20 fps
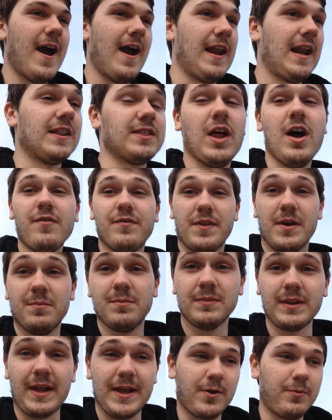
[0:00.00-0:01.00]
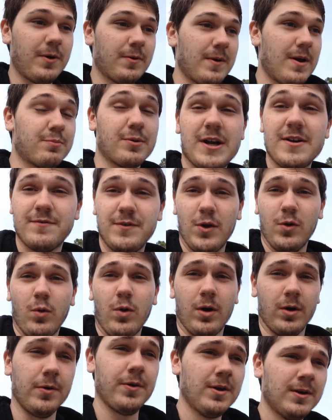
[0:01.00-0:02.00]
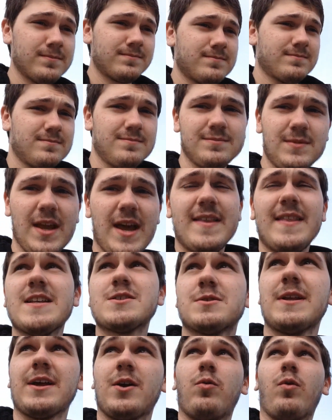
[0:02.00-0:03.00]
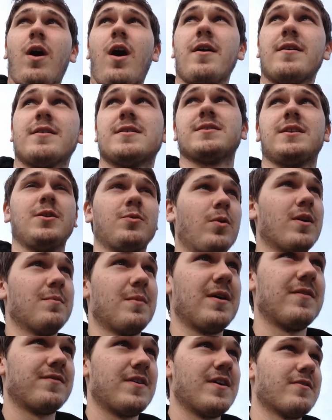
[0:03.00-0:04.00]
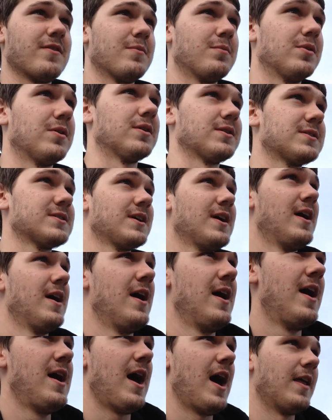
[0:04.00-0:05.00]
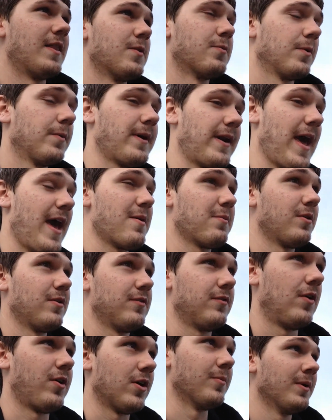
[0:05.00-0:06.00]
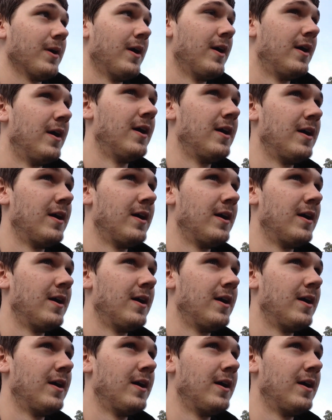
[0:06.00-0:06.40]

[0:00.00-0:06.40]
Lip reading: and I love them. Like, we read Brave New World, and that's, like, honestly one of my favorite books. And then we read Animal Farm